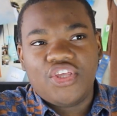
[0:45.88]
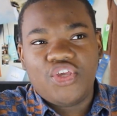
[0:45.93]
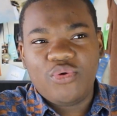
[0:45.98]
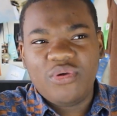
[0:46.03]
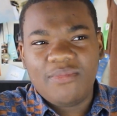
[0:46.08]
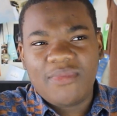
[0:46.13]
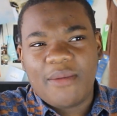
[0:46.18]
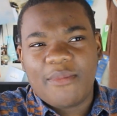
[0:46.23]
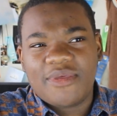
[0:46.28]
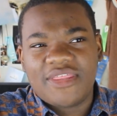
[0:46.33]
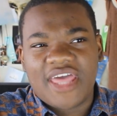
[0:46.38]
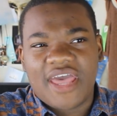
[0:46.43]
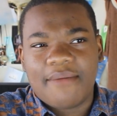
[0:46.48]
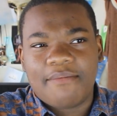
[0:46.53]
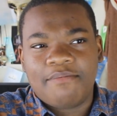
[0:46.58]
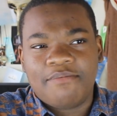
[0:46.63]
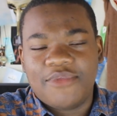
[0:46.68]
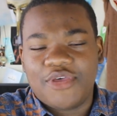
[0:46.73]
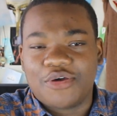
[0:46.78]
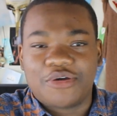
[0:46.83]
you remember
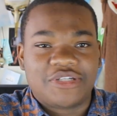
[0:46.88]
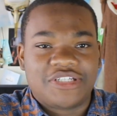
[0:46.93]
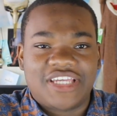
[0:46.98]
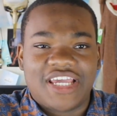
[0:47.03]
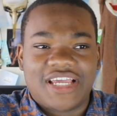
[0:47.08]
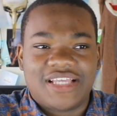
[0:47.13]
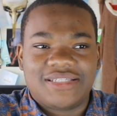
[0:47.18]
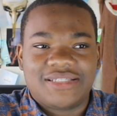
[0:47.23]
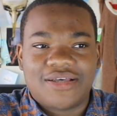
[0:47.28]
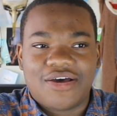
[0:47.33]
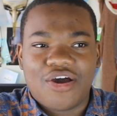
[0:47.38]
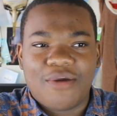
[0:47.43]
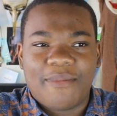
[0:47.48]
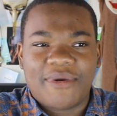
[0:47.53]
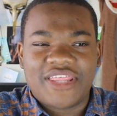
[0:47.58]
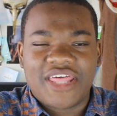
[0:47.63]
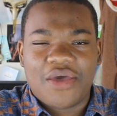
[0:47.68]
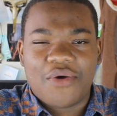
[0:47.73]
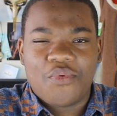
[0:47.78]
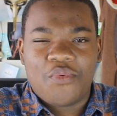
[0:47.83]
that milkshake song
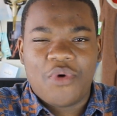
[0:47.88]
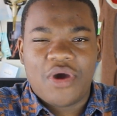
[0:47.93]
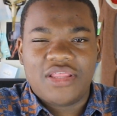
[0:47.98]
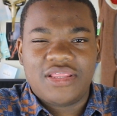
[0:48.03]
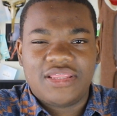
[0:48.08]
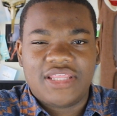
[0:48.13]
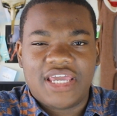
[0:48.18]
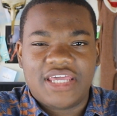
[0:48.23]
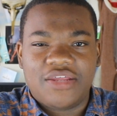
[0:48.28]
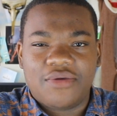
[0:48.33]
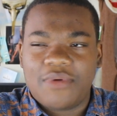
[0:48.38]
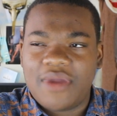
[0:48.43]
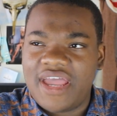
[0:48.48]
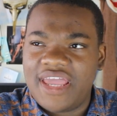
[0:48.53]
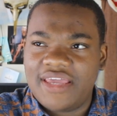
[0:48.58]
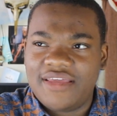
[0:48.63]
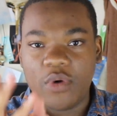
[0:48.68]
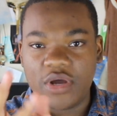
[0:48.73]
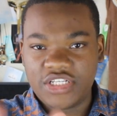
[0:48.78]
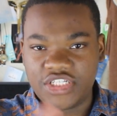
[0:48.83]
by that one lady,
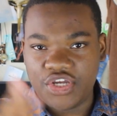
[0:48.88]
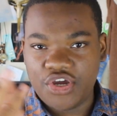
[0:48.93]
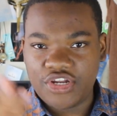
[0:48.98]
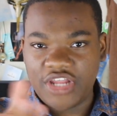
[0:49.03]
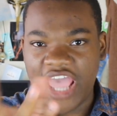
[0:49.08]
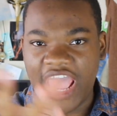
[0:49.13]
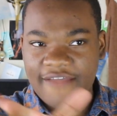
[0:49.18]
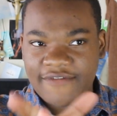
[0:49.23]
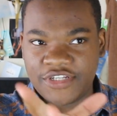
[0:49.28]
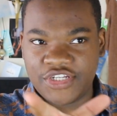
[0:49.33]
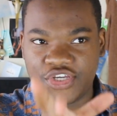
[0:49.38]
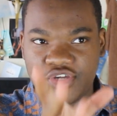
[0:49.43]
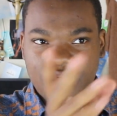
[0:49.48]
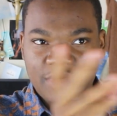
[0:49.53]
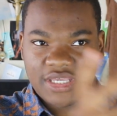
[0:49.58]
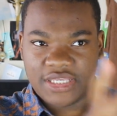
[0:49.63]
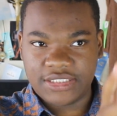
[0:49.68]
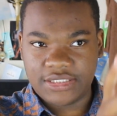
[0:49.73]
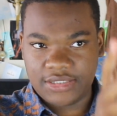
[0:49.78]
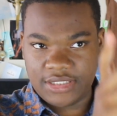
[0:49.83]
right? What you're gonna have to do
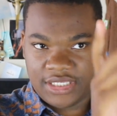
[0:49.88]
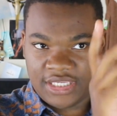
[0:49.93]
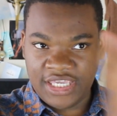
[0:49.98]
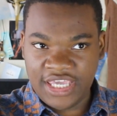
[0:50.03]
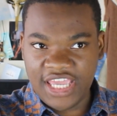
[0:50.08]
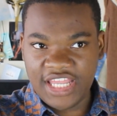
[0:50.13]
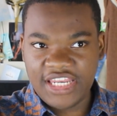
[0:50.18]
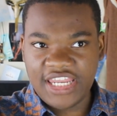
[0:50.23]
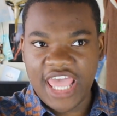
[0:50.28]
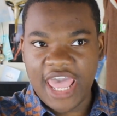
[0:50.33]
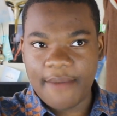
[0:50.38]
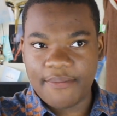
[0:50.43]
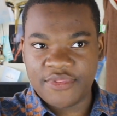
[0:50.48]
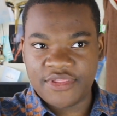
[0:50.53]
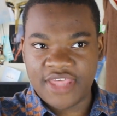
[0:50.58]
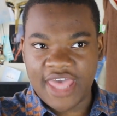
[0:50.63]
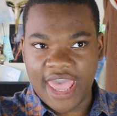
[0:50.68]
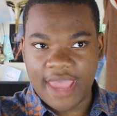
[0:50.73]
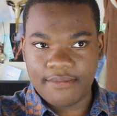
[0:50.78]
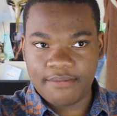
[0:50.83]
is
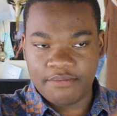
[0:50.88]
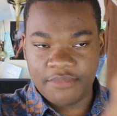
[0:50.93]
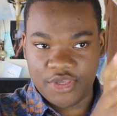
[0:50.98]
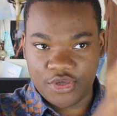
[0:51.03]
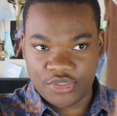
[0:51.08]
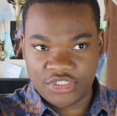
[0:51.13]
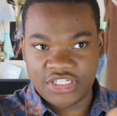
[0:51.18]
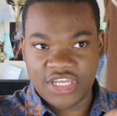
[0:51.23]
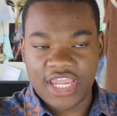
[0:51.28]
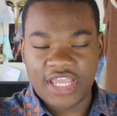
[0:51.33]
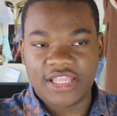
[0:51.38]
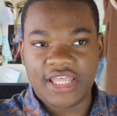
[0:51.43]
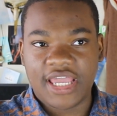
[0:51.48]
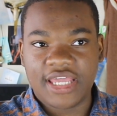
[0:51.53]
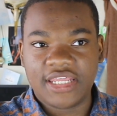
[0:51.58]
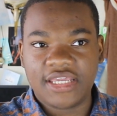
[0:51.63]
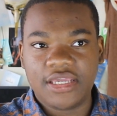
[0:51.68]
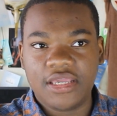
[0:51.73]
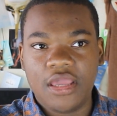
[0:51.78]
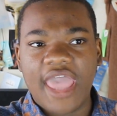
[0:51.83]
kidnap that milkshake
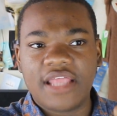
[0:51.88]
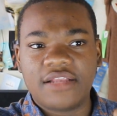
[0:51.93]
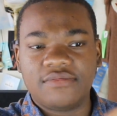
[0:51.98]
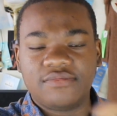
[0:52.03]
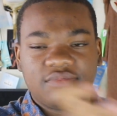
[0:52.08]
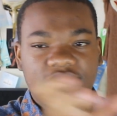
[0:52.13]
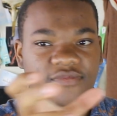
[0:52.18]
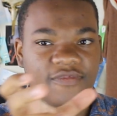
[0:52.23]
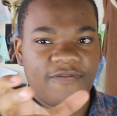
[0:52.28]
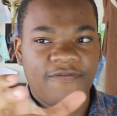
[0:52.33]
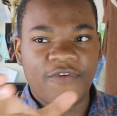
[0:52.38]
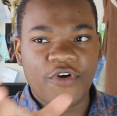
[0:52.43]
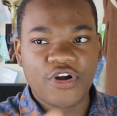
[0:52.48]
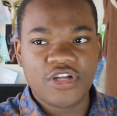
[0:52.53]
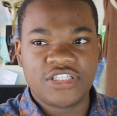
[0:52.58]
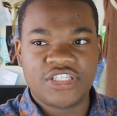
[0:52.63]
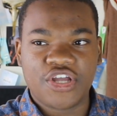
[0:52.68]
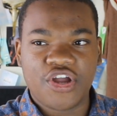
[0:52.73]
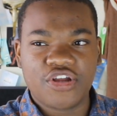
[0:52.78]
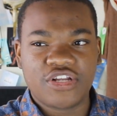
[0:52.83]
lady and
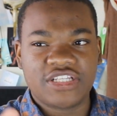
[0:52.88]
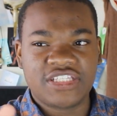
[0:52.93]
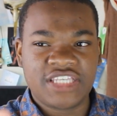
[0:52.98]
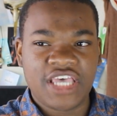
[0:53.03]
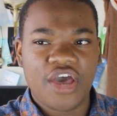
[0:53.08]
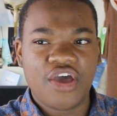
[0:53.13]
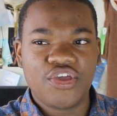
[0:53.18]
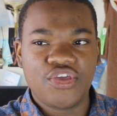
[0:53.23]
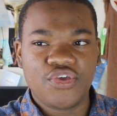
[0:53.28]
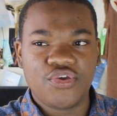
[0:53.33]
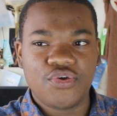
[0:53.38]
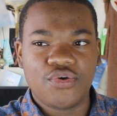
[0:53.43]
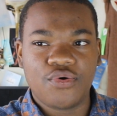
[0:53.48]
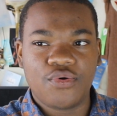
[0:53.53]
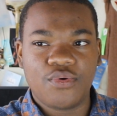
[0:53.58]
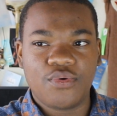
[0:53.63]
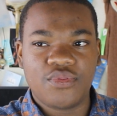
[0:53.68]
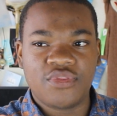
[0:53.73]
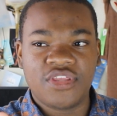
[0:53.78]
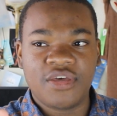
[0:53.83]
force her to tell
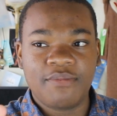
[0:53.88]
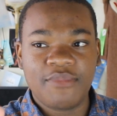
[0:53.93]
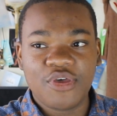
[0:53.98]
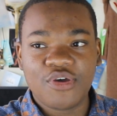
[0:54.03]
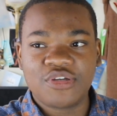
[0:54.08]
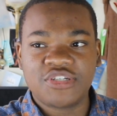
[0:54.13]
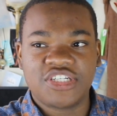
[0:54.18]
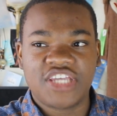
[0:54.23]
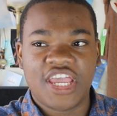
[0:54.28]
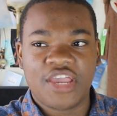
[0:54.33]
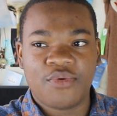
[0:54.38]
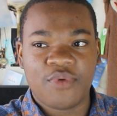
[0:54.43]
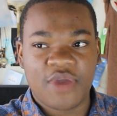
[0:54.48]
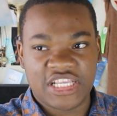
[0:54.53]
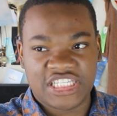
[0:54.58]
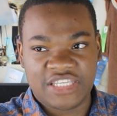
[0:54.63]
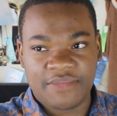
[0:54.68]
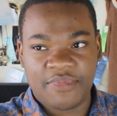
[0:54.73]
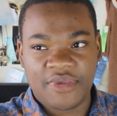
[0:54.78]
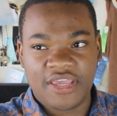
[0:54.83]
you the milkshake
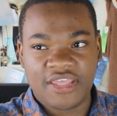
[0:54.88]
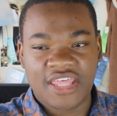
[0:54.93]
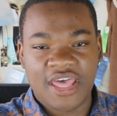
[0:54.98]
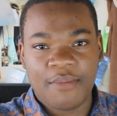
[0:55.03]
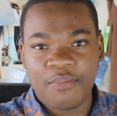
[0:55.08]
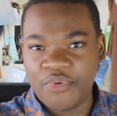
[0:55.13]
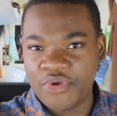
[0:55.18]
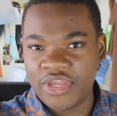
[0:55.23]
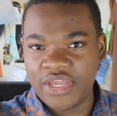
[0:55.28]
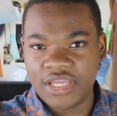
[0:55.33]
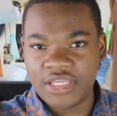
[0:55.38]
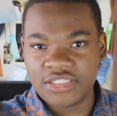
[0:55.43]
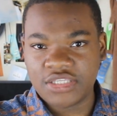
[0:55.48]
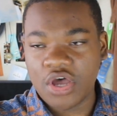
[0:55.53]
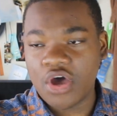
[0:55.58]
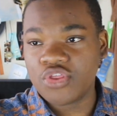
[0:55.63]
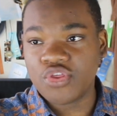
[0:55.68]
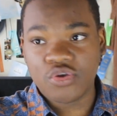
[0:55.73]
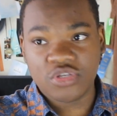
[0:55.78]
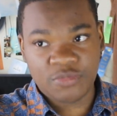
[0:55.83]
recipe that brings
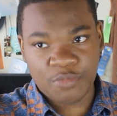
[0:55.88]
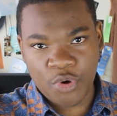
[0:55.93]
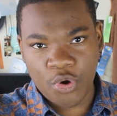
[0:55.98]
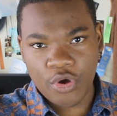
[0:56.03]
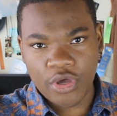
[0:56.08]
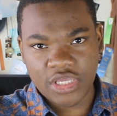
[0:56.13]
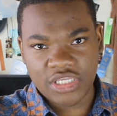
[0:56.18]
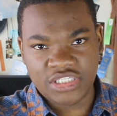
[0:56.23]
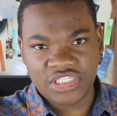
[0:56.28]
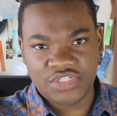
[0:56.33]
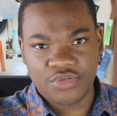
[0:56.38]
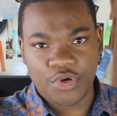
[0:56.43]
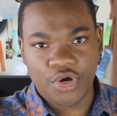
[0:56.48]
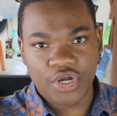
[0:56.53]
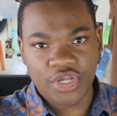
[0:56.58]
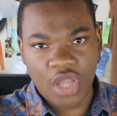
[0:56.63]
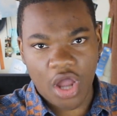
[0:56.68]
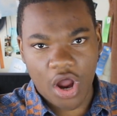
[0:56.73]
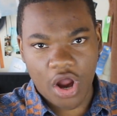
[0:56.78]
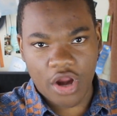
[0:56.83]
all those boys to
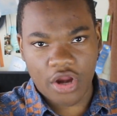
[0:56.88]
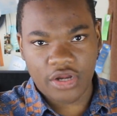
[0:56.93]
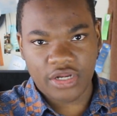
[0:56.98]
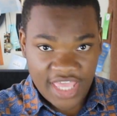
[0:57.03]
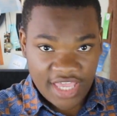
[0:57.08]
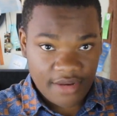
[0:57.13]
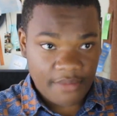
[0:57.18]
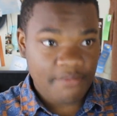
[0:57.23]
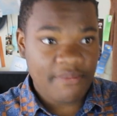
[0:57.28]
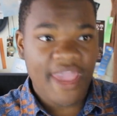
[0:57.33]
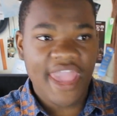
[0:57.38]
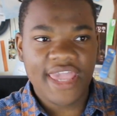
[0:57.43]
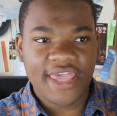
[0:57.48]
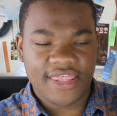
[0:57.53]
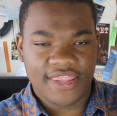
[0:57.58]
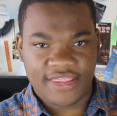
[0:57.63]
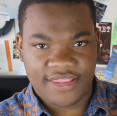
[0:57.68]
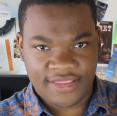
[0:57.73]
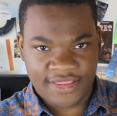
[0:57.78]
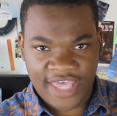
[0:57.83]
her yard. Then
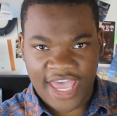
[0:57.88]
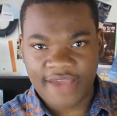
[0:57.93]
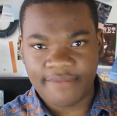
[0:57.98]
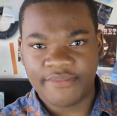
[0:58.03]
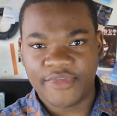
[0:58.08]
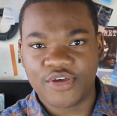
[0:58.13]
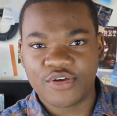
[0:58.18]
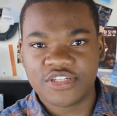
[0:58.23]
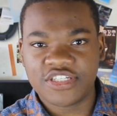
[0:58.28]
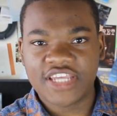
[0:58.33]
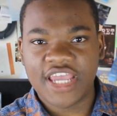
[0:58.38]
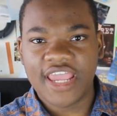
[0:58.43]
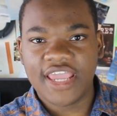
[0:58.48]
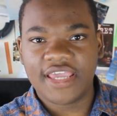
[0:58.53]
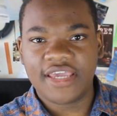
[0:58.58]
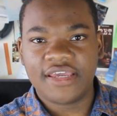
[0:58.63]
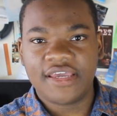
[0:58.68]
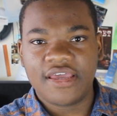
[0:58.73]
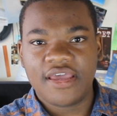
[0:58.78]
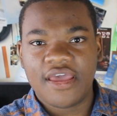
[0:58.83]
make that
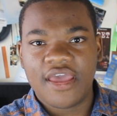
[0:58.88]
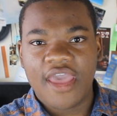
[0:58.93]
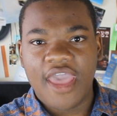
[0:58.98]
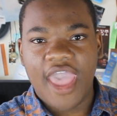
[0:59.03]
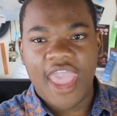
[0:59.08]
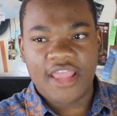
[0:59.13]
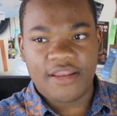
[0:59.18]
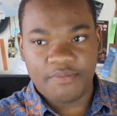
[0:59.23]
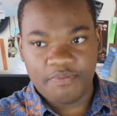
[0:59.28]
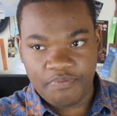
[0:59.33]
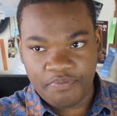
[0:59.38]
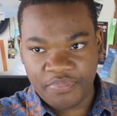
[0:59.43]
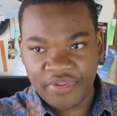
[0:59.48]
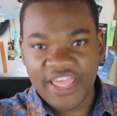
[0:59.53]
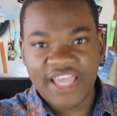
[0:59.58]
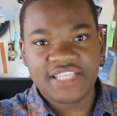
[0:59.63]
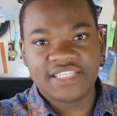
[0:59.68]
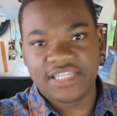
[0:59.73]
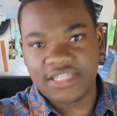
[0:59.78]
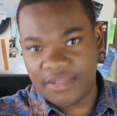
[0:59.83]
milkshake and
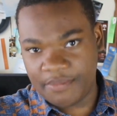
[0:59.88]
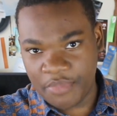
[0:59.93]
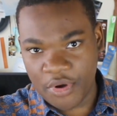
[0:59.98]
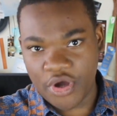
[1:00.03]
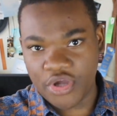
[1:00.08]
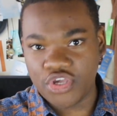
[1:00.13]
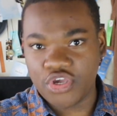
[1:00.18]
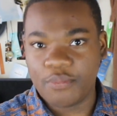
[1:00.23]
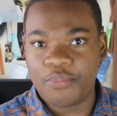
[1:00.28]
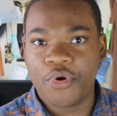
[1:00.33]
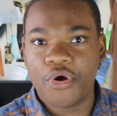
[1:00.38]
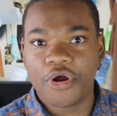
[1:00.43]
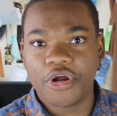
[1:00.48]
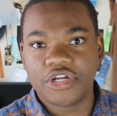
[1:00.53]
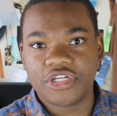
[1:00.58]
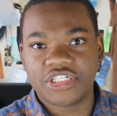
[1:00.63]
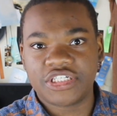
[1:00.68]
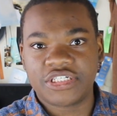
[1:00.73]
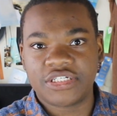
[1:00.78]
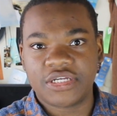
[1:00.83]
place it upon your
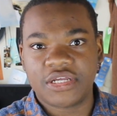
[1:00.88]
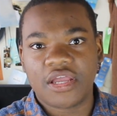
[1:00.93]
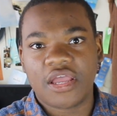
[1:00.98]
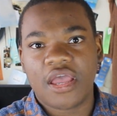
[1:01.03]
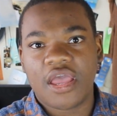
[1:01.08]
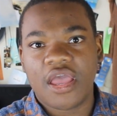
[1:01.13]
porch,